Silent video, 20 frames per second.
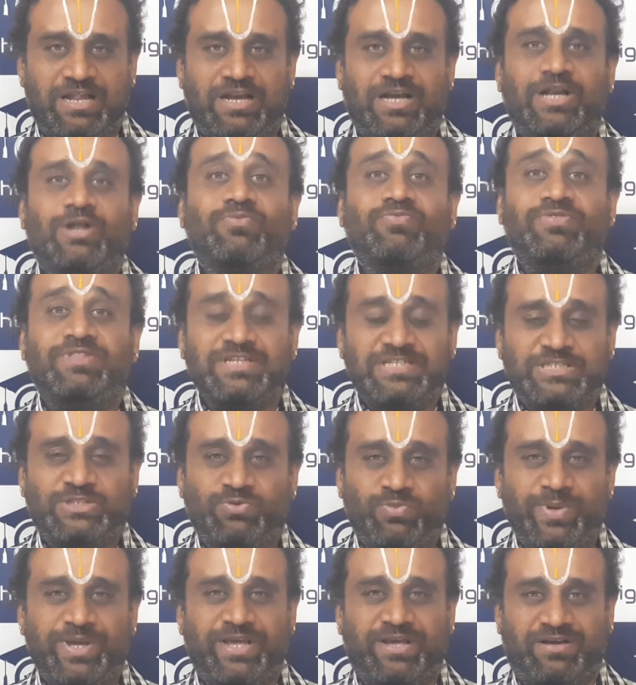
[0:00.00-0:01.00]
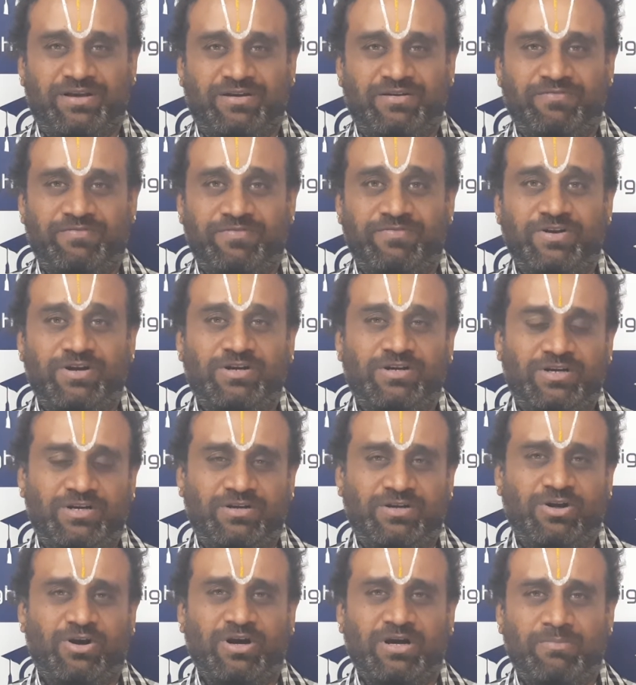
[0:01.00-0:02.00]
Now, this week we will
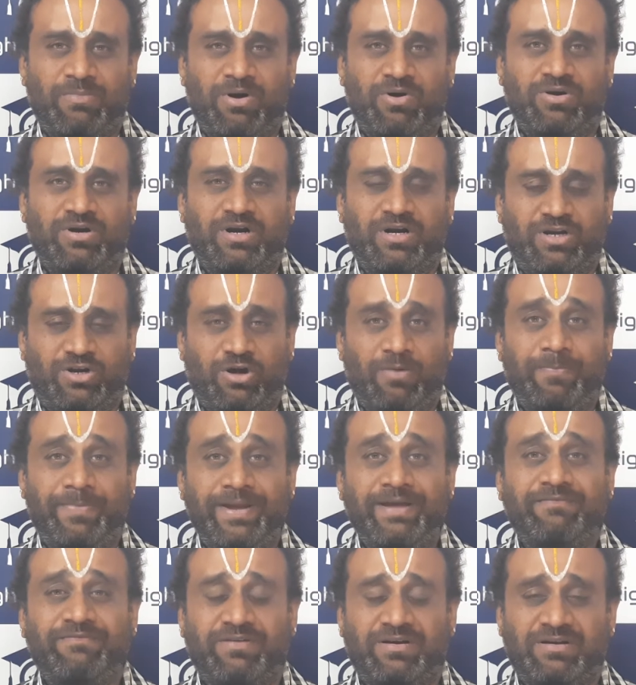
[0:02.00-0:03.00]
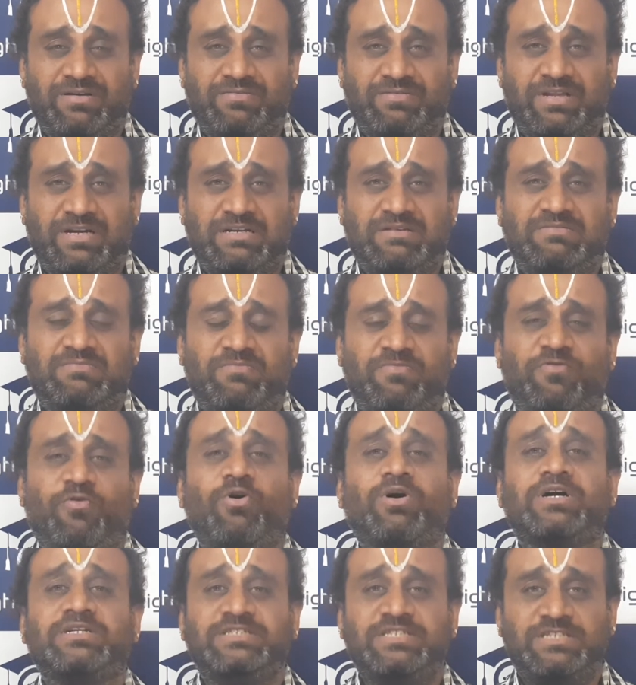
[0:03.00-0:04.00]
talk about a topic that
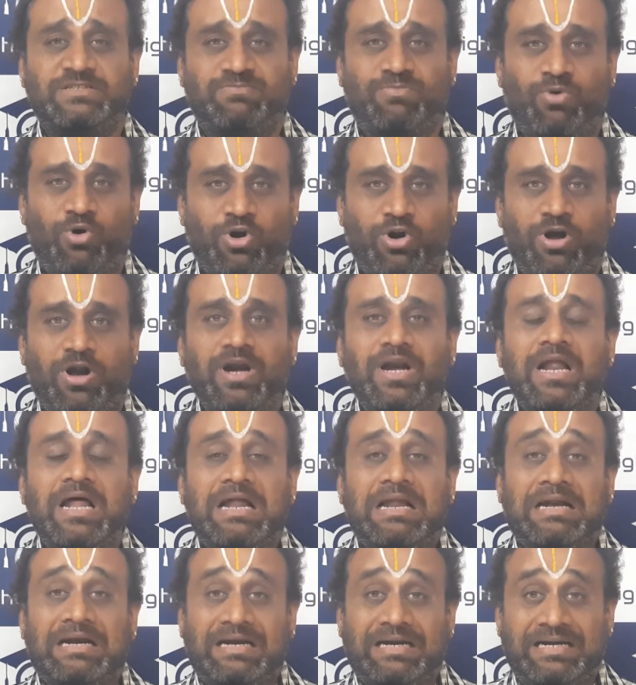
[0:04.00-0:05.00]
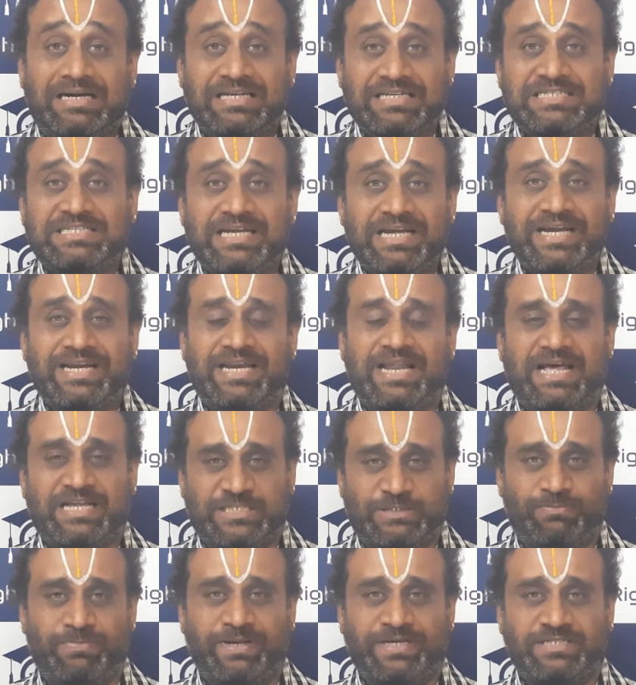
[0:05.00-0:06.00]
focuses more on design
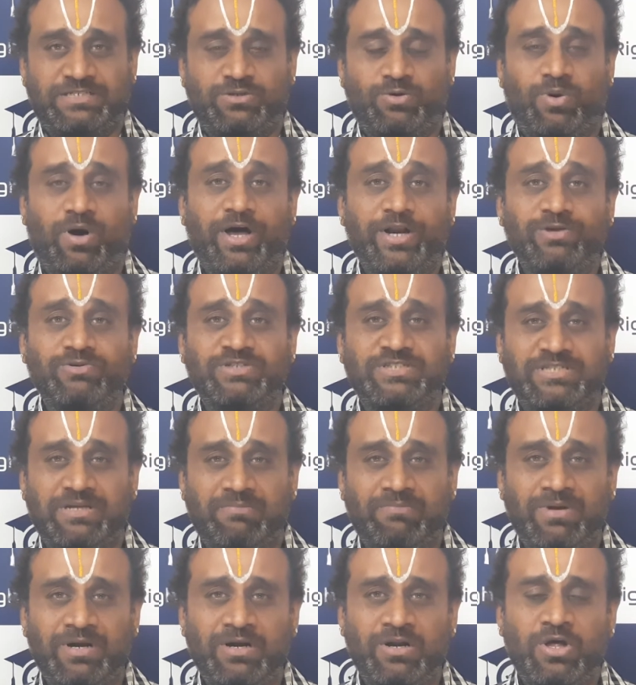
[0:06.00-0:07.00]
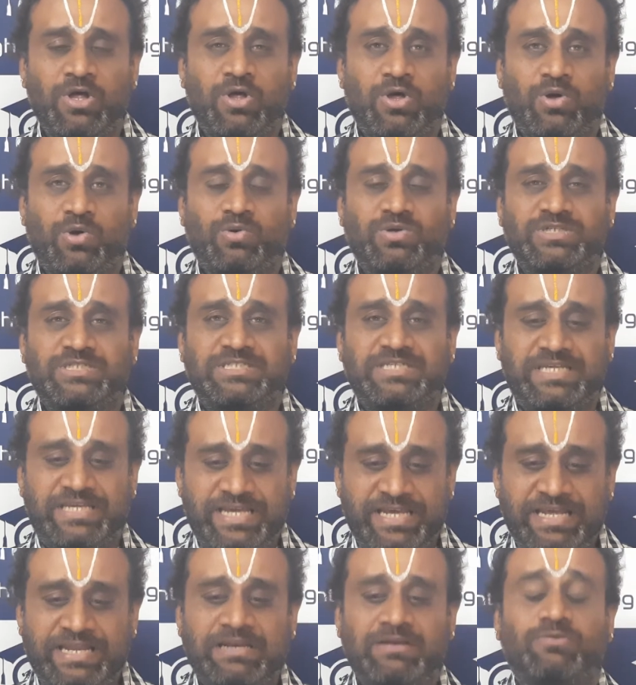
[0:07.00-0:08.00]
aspects. Now, are you someone who's
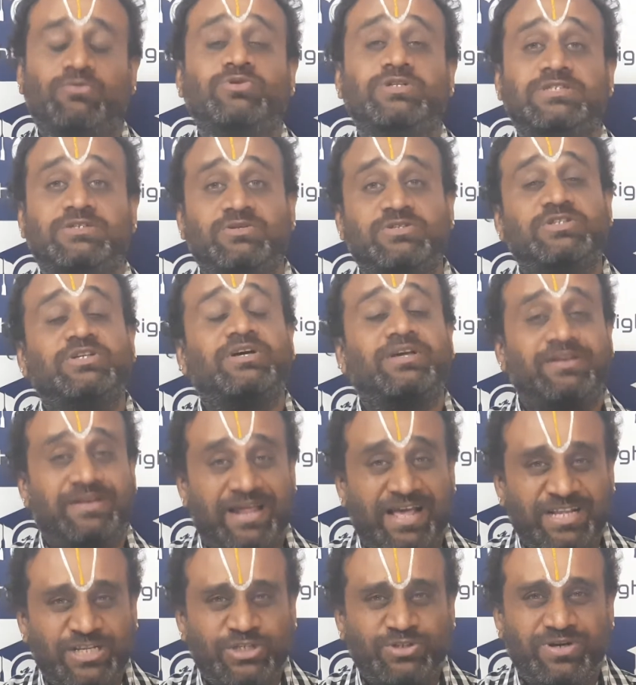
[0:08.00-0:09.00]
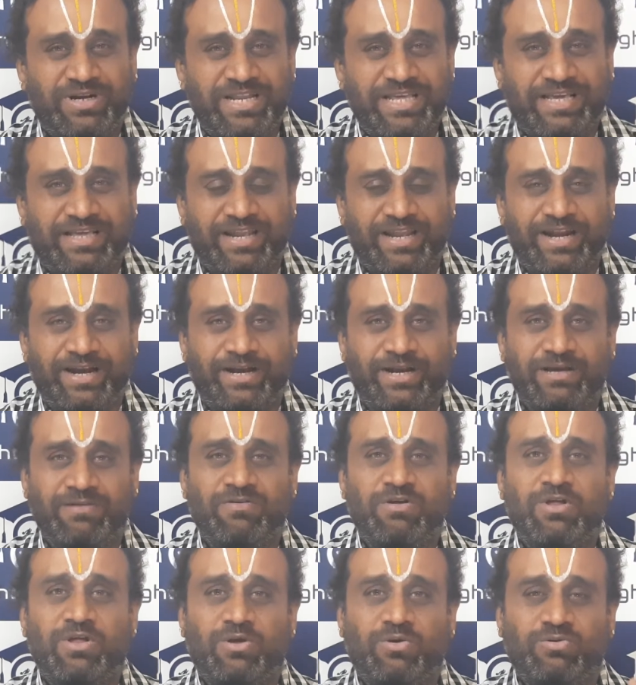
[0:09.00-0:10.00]
keen, who's naturally creative,
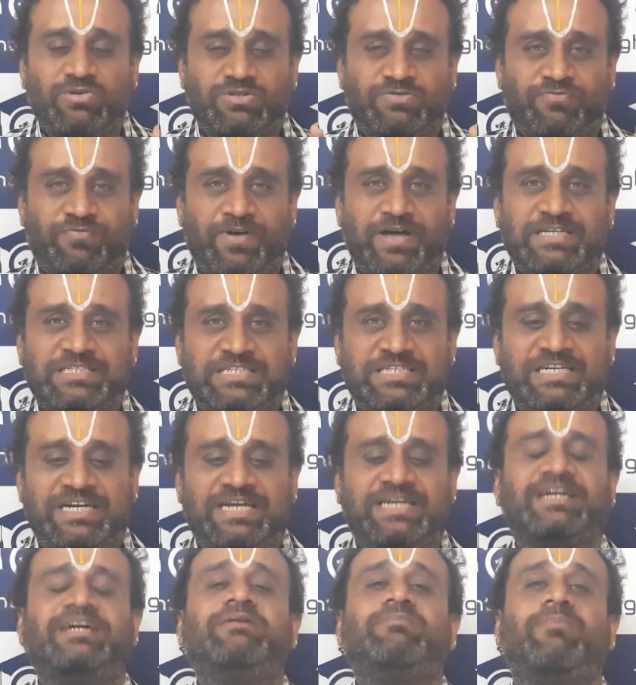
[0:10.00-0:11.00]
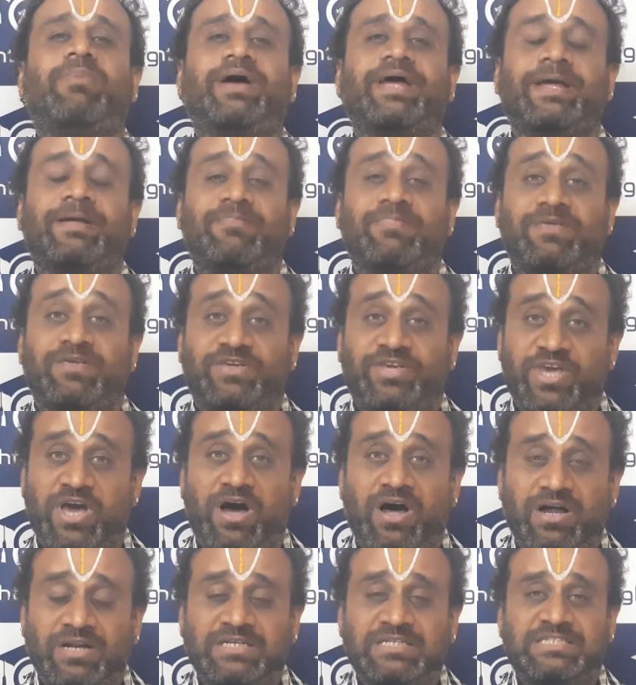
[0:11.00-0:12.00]
who's fascinated by
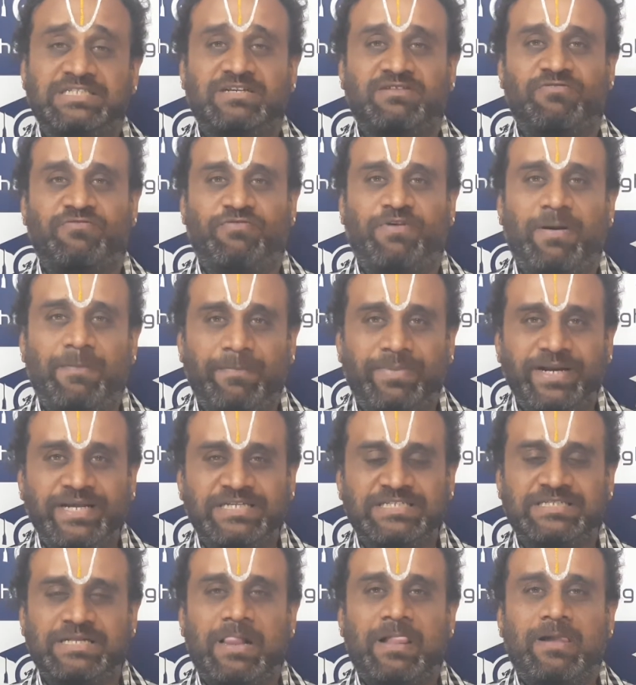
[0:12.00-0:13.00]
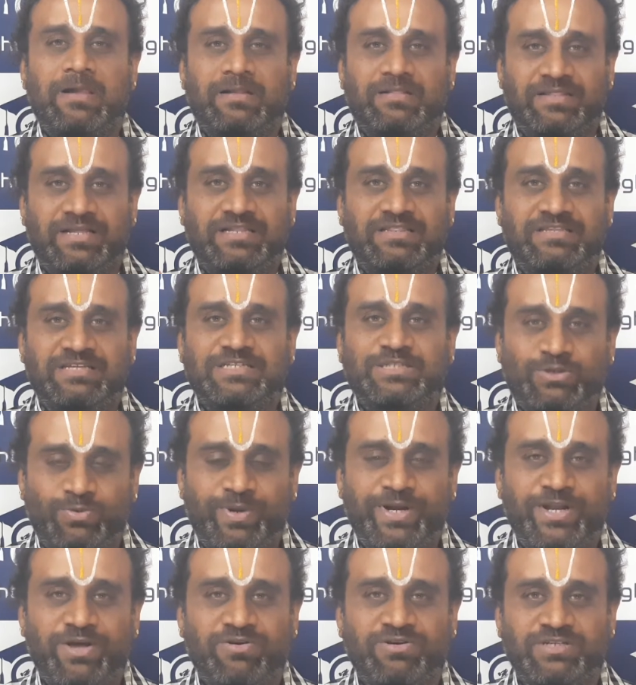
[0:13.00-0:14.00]
yarns and fabrics? Then this
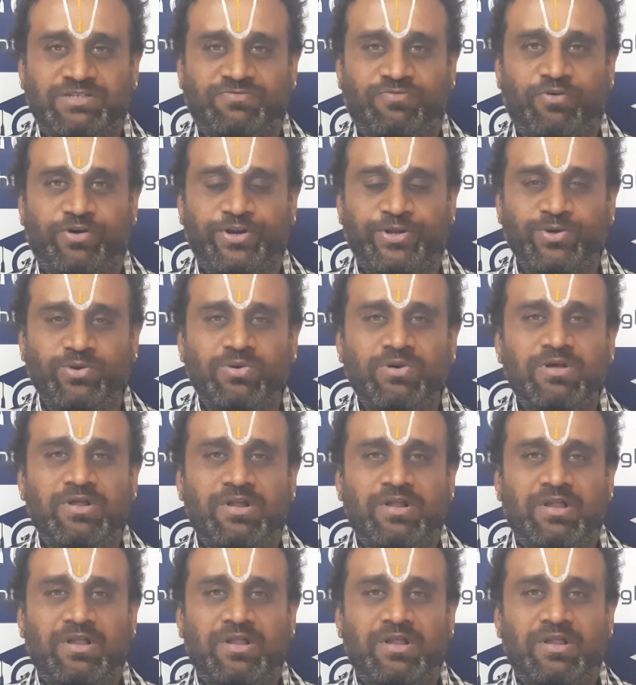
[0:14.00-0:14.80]
video is for you.